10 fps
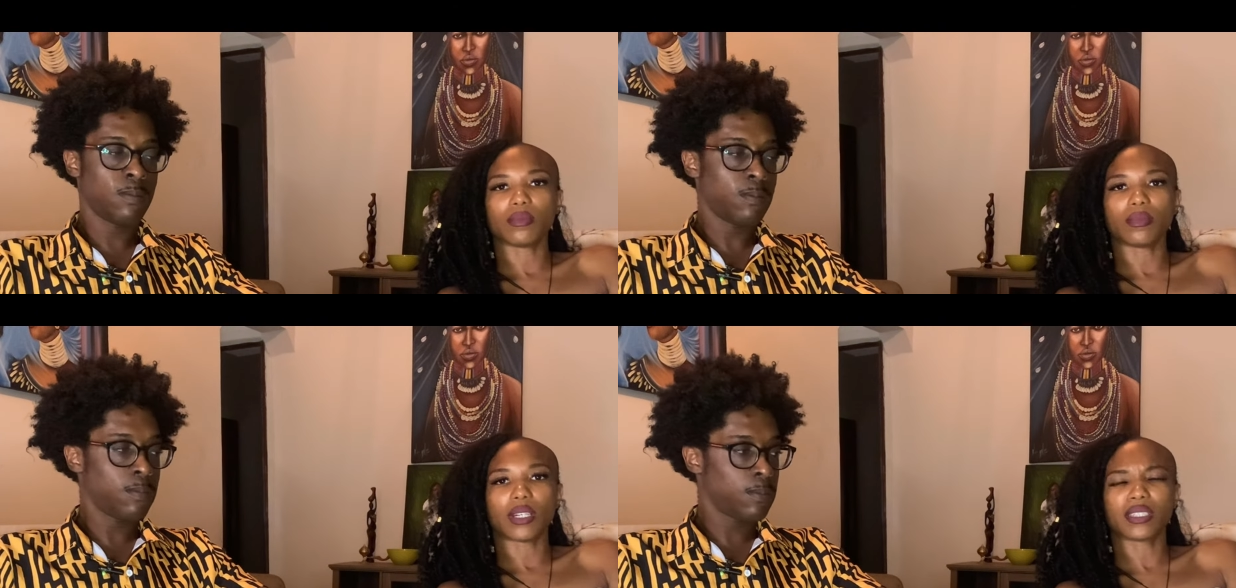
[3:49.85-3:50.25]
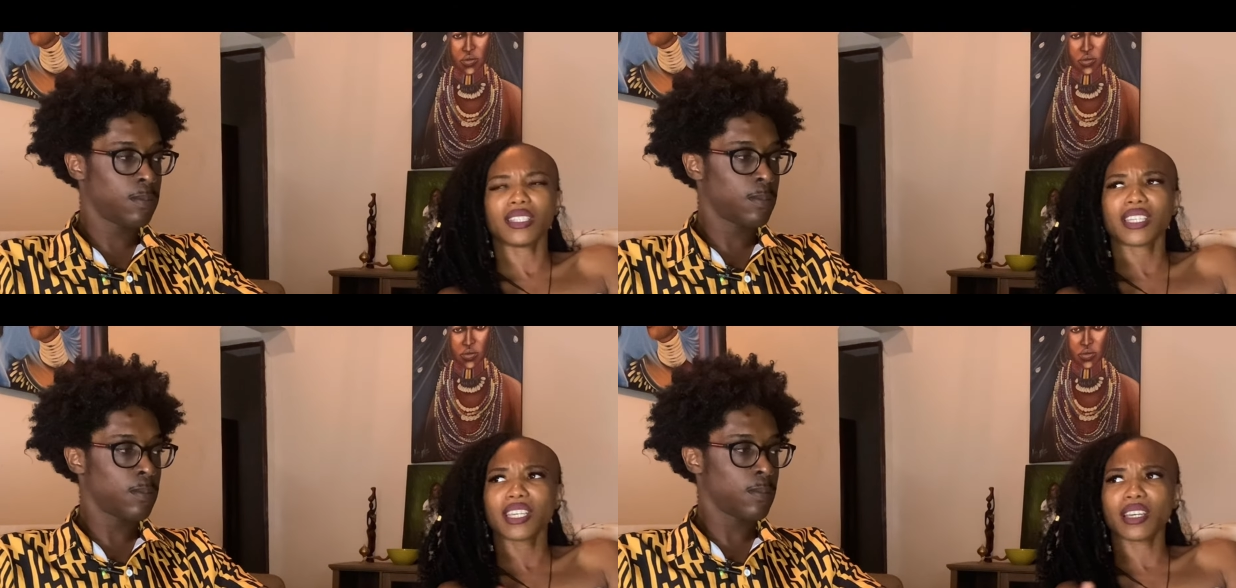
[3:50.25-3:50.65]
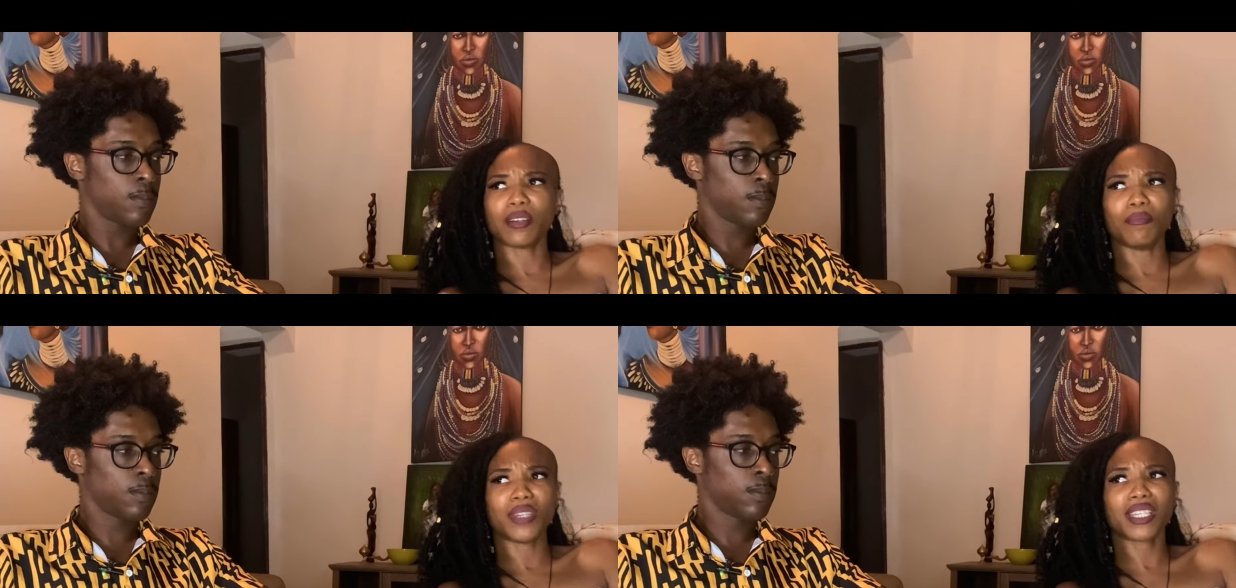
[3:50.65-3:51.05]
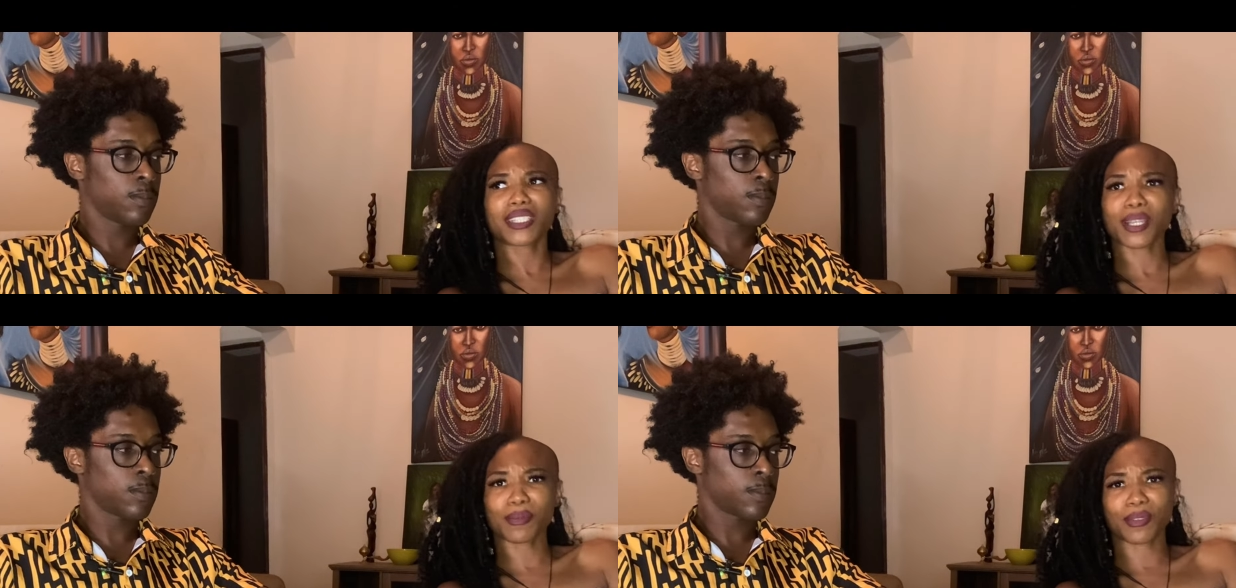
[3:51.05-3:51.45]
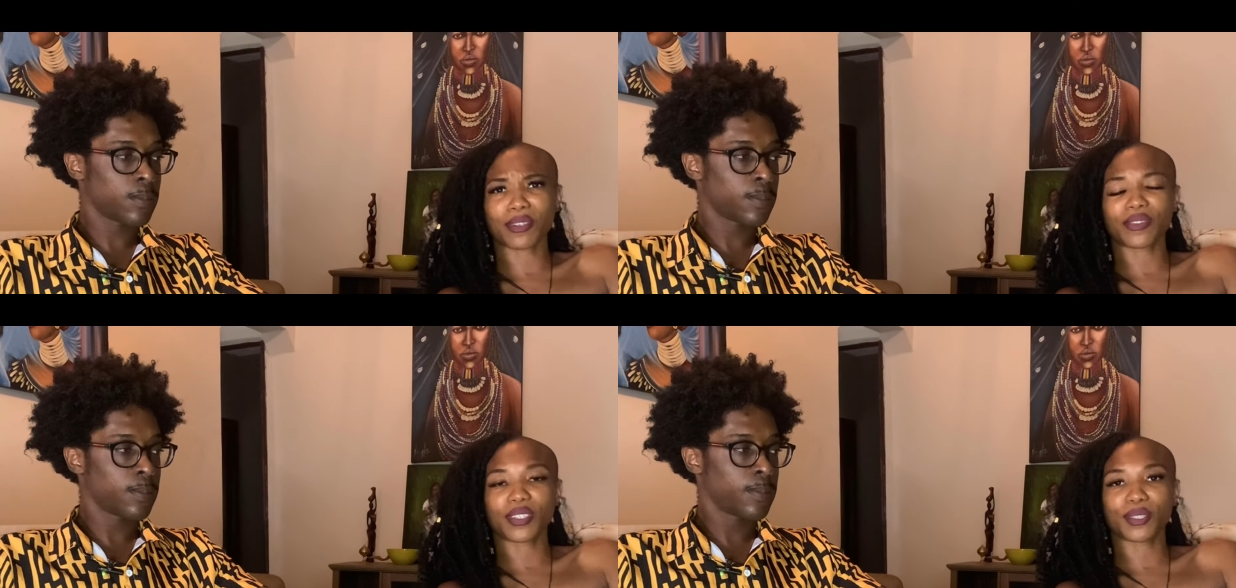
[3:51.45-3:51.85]
Speaker 1: I think many times in our
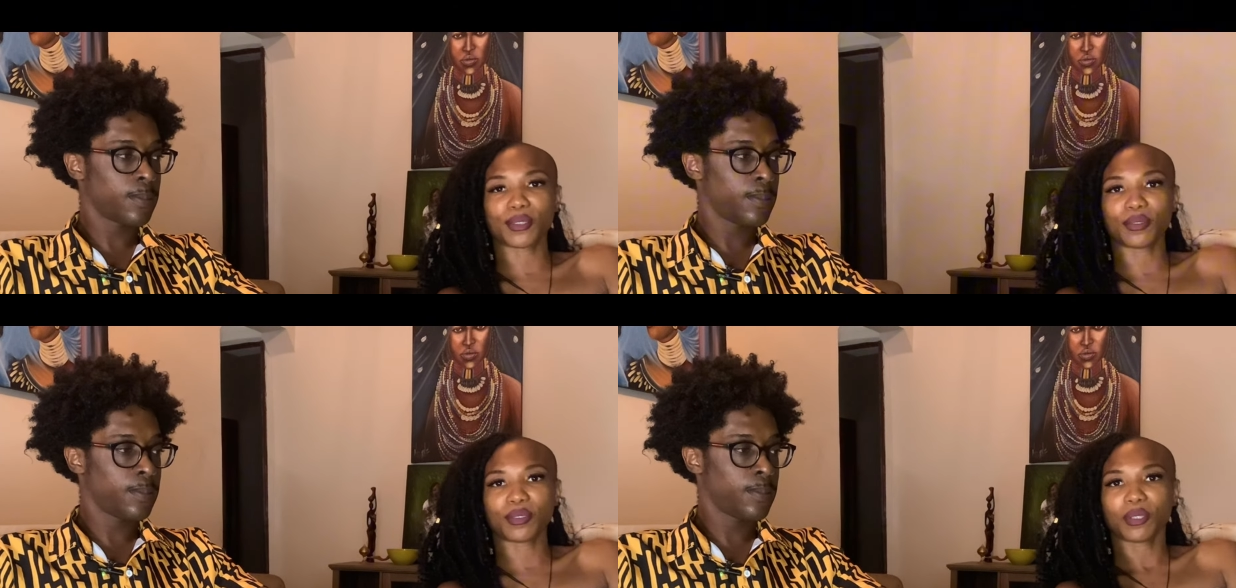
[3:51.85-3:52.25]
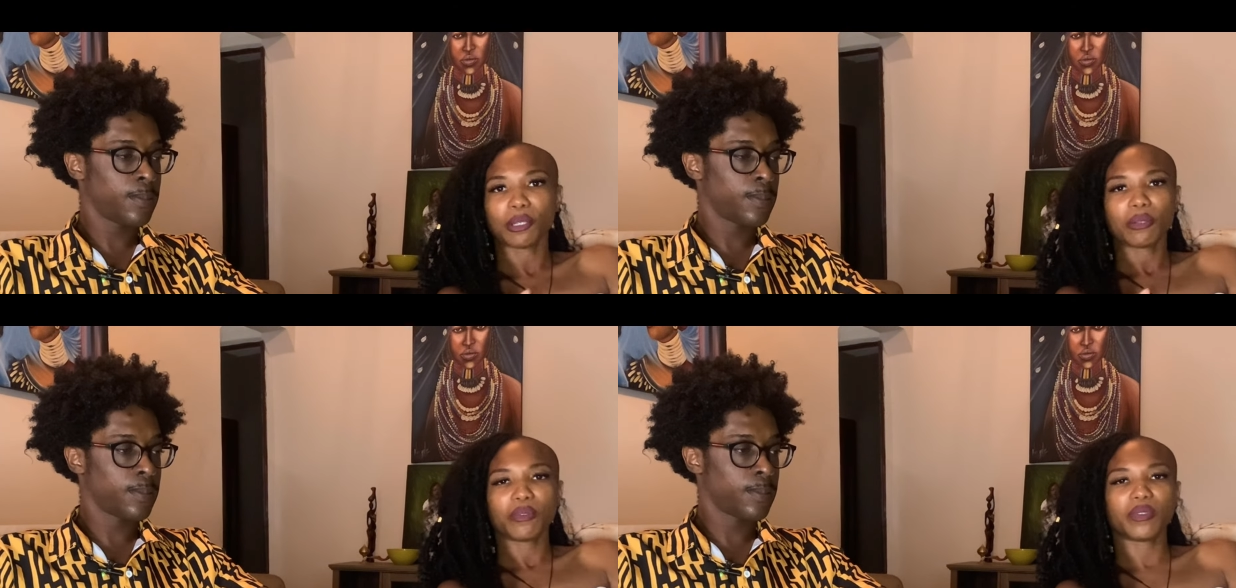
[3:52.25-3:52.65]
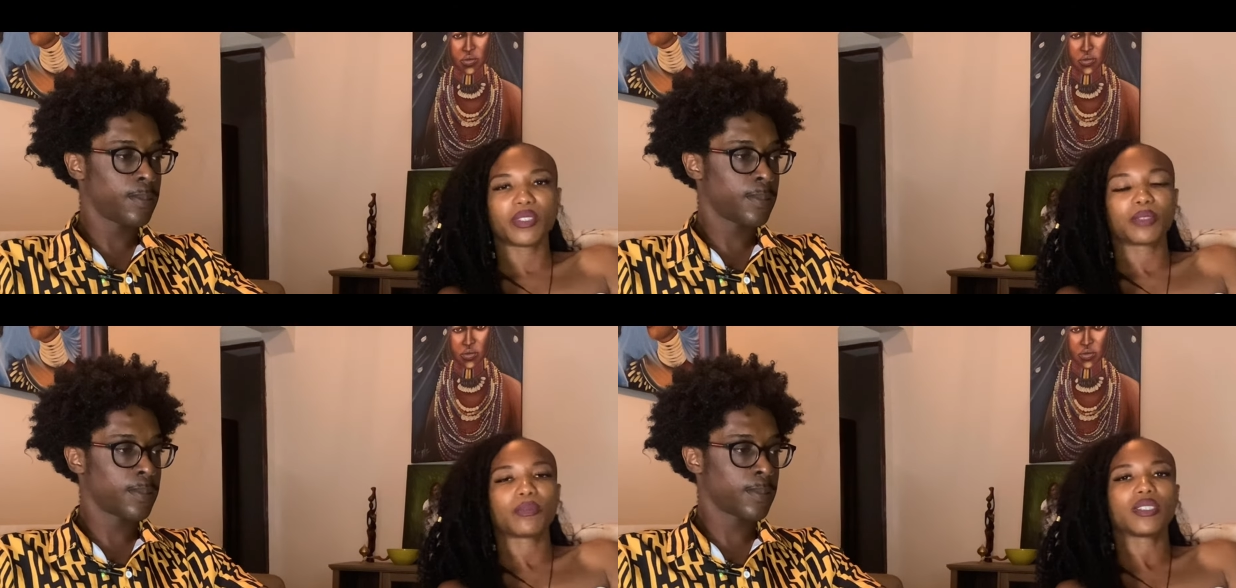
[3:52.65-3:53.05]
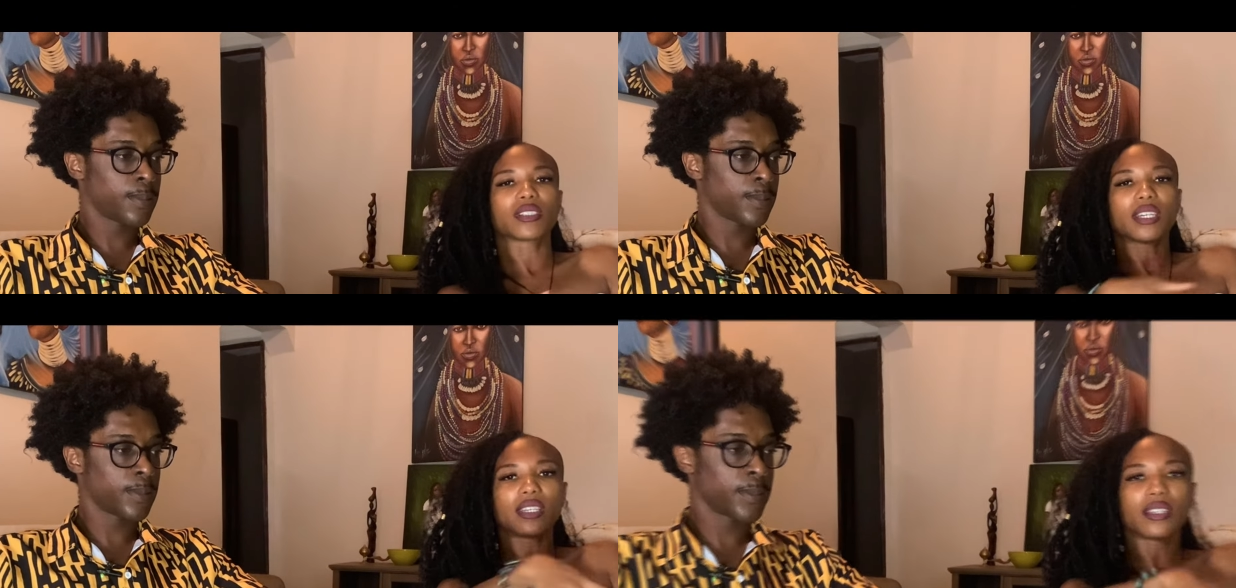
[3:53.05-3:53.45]
videos, we've expressed like